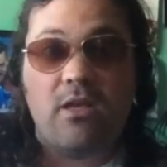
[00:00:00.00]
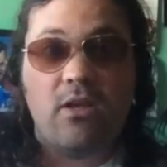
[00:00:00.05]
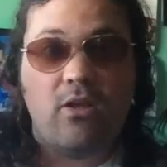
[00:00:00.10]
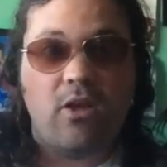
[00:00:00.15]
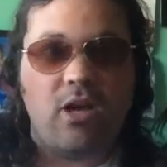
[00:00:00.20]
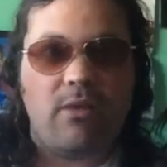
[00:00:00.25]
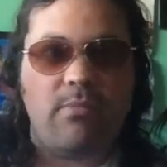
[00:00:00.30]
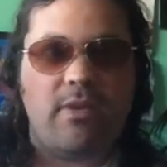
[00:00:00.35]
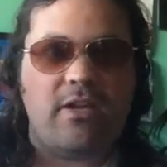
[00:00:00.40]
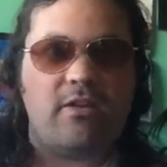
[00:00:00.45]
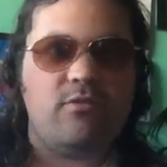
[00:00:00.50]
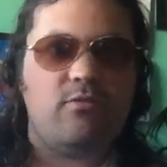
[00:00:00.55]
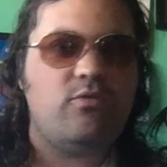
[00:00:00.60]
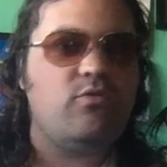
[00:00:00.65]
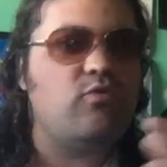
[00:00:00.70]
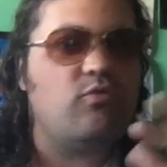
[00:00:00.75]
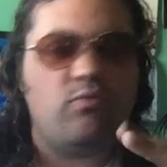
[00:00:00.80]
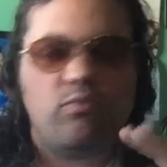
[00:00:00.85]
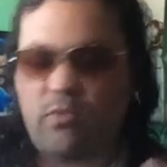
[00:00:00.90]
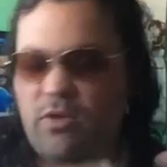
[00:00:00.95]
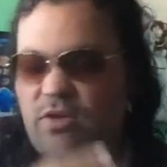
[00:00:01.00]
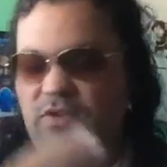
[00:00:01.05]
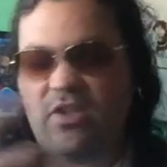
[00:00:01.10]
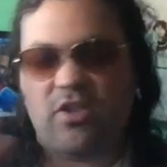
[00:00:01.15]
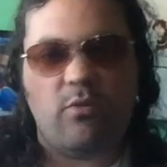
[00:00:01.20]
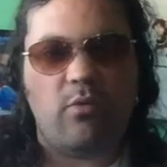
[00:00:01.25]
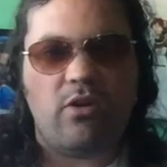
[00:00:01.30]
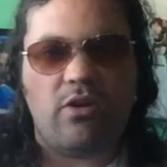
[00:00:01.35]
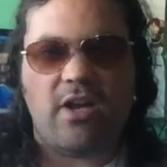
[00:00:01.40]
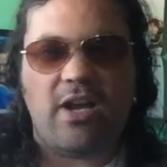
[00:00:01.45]
Like let's say
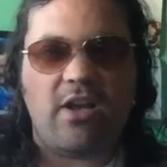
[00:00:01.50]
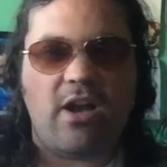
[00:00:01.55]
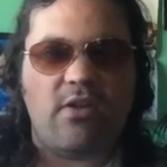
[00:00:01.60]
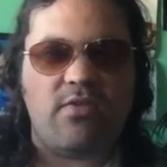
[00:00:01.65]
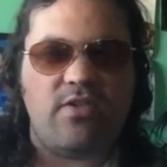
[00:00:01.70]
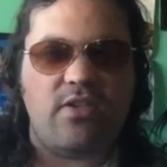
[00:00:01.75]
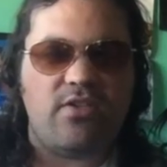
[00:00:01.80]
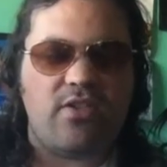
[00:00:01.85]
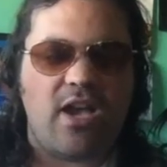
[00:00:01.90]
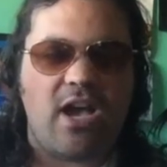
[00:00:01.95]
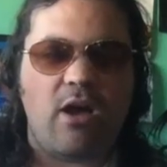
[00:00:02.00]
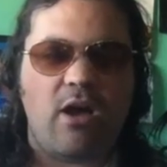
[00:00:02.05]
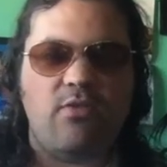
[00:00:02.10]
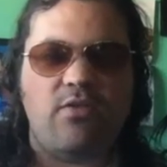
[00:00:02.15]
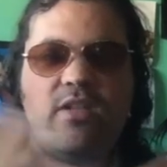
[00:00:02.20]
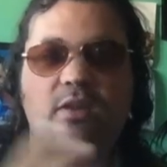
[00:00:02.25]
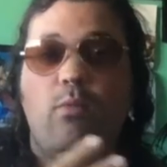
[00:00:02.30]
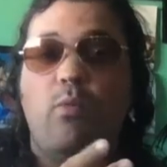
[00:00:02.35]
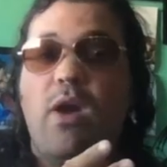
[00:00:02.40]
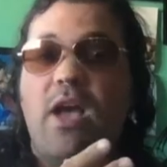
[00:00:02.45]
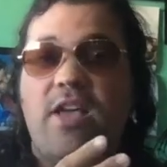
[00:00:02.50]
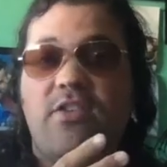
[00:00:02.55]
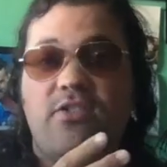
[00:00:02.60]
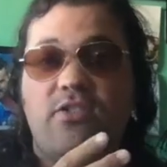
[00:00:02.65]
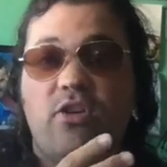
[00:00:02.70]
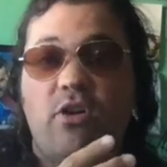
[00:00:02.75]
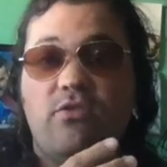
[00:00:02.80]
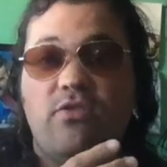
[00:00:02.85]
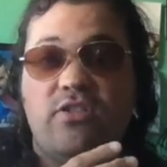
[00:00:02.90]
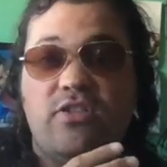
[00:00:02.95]
they want out in the west,
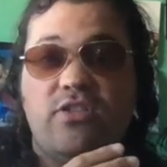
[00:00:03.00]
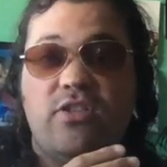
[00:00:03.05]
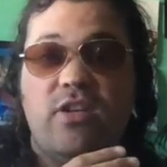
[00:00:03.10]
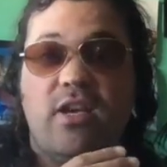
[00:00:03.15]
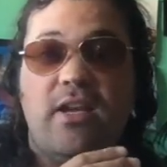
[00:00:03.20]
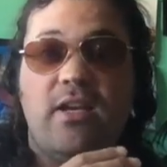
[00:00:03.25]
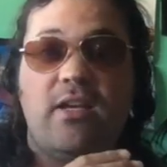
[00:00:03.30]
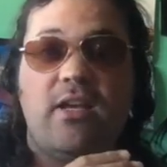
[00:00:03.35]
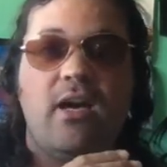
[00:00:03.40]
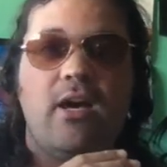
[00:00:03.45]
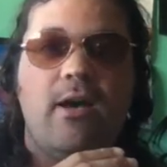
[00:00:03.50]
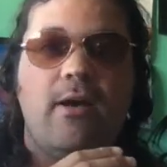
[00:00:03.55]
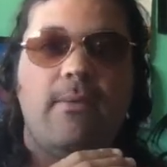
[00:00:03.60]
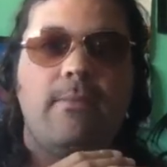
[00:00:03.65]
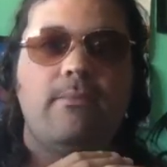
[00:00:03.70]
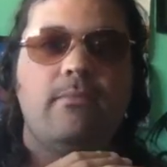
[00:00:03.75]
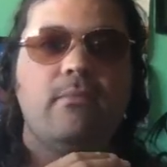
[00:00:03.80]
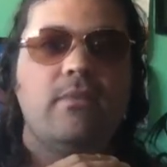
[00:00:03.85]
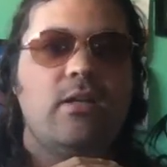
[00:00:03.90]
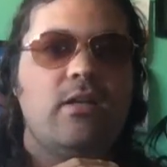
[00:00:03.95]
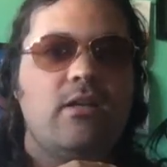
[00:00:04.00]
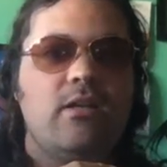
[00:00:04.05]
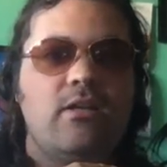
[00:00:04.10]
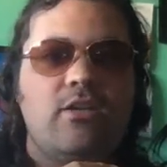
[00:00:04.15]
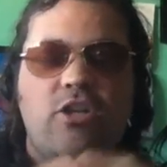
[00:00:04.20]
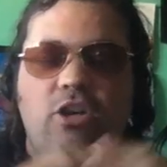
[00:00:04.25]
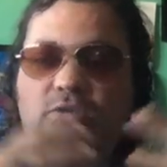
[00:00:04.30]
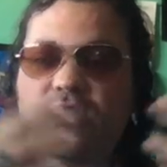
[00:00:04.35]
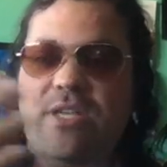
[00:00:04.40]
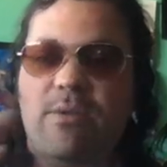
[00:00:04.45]
you know, just
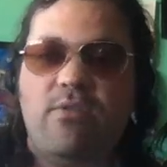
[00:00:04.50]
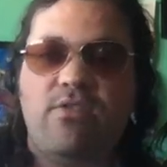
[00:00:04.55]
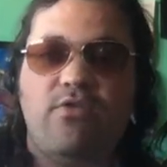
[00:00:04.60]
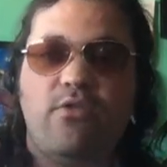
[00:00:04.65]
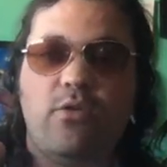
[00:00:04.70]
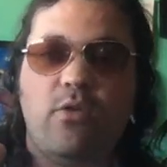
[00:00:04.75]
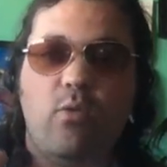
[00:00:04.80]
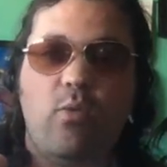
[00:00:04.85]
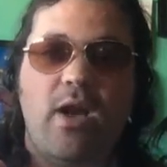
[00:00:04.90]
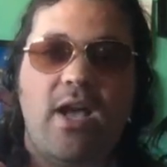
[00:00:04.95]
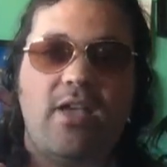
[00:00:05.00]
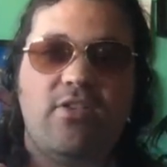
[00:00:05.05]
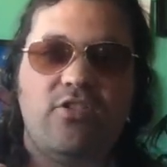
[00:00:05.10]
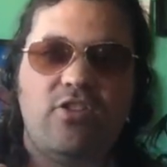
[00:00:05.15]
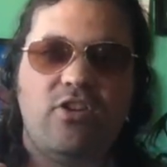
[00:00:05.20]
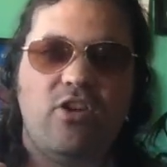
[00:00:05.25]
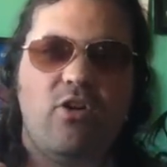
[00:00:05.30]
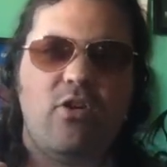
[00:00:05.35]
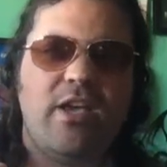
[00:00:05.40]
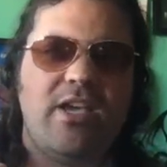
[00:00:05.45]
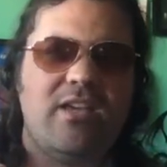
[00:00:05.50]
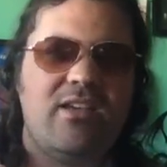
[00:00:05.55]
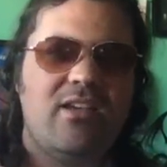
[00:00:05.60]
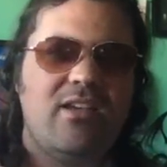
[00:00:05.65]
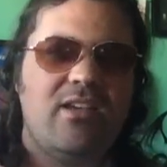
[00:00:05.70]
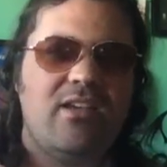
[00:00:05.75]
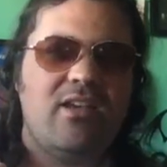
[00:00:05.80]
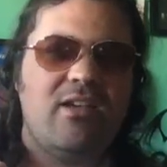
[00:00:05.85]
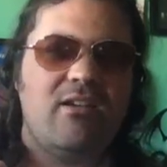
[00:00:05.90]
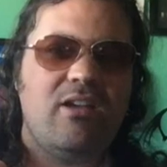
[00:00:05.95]
kill demons from the west, you know, like
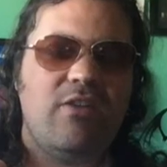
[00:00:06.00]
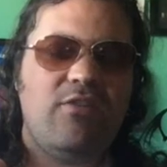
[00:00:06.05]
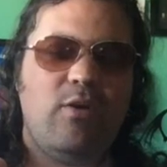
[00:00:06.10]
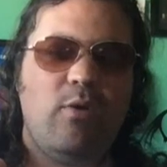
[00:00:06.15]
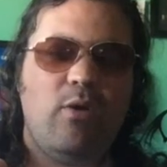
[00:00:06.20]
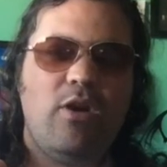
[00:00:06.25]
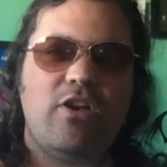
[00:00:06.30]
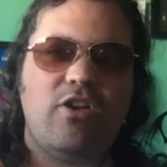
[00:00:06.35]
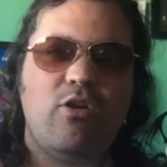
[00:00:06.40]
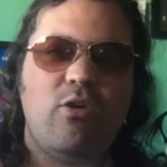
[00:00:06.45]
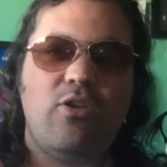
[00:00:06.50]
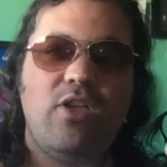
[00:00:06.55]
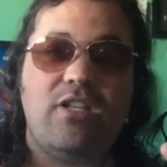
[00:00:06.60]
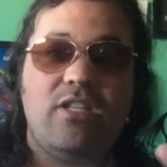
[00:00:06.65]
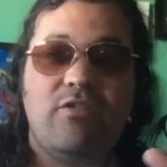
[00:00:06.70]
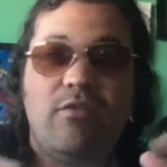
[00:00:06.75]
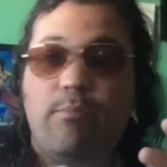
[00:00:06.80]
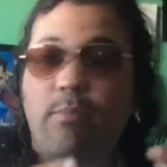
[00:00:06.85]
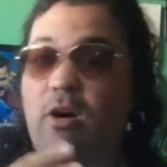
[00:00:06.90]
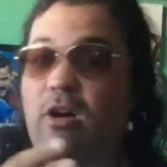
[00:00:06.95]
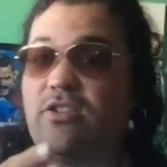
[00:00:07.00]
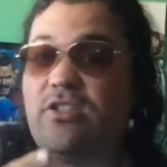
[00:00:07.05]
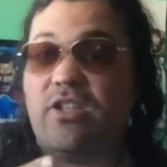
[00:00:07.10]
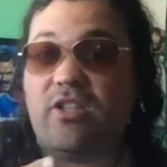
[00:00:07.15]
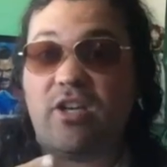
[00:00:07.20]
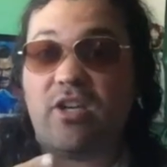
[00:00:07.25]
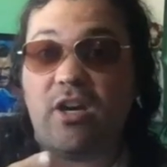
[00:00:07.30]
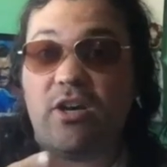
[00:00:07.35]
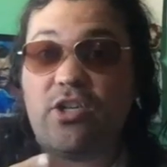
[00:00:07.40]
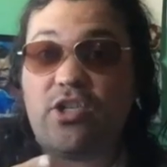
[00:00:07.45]
if they want to go like different parts of
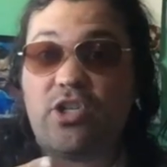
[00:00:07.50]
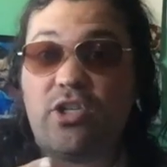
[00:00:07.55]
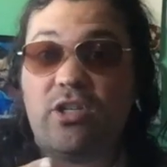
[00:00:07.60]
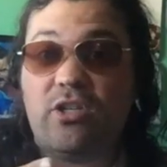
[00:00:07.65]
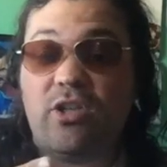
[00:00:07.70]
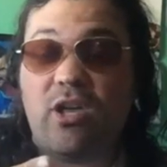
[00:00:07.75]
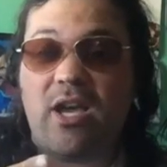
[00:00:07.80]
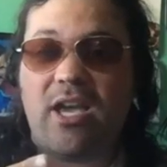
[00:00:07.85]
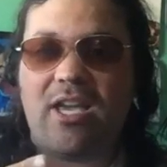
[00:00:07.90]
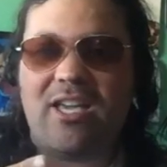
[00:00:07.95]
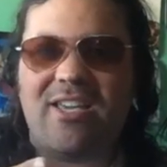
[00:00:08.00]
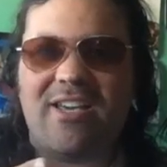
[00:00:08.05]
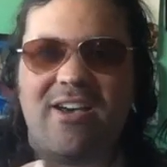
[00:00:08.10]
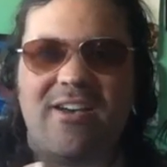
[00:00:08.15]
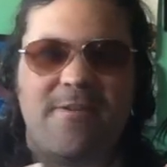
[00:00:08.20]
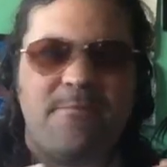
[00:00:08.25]
the country, like